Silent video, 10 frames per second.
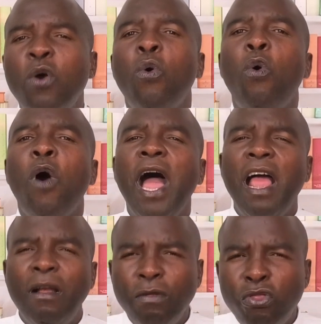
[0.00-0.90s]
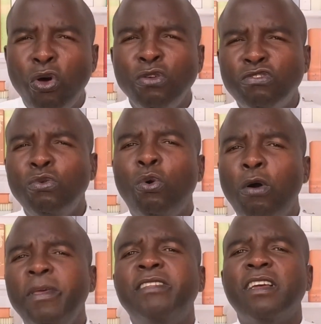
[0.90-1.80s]
while those who
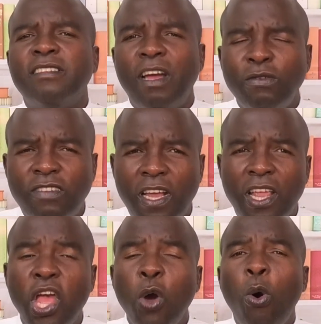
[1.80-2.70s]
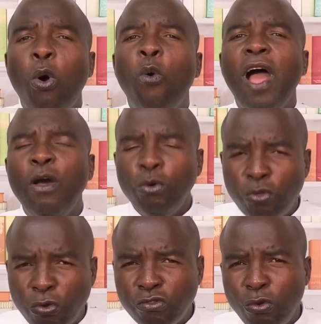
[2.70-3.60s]
commit adultery or while
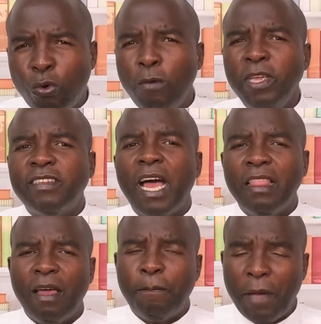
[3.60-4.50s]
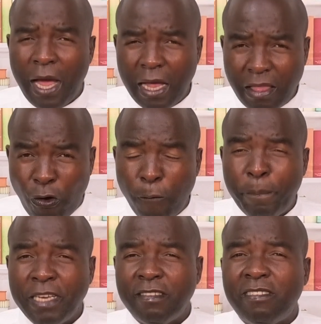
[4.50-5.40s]
those who commit other
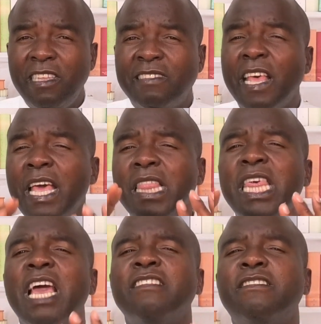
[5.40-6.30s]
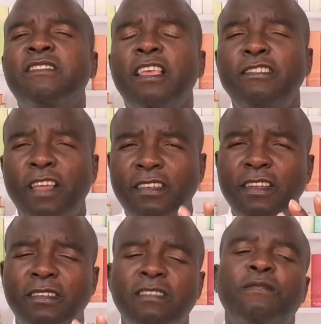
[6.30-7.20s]
open sins, they are censured
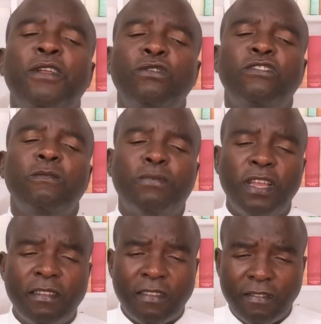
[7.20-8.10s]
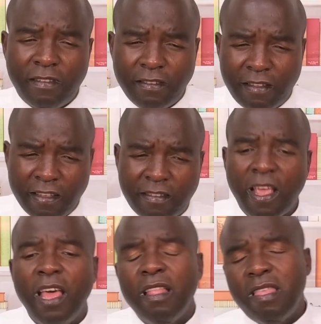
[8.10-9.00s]
and disfellowshipped. Brothers and sisters,
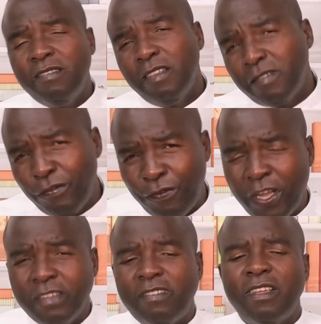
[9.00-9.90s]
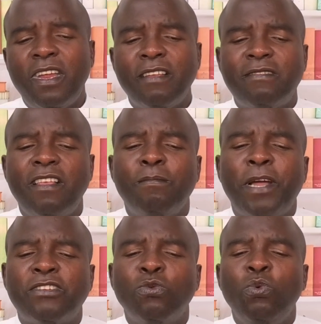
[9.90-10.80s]
this is a very serious thing,
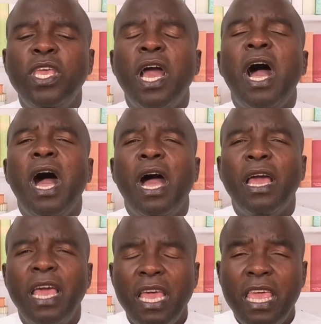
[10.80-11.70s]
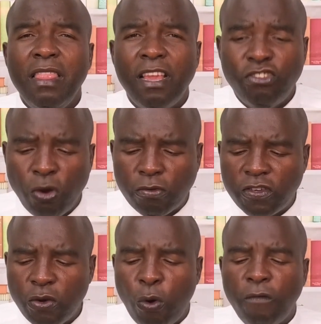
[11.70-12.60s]
but we are in the
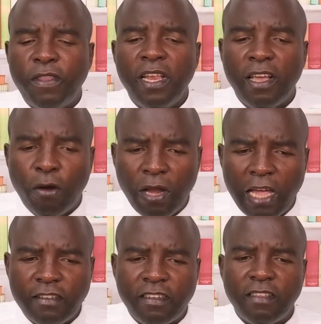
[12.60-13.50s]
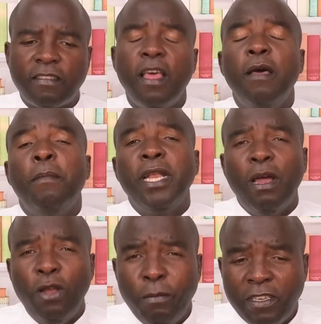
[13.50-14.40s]
doctrine of the Nicolaitans. But
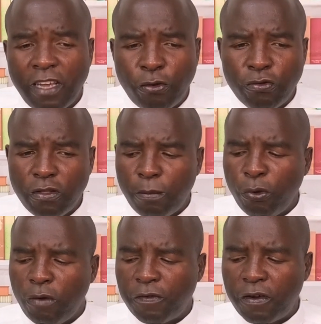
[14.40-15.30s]
now let me take you to the book of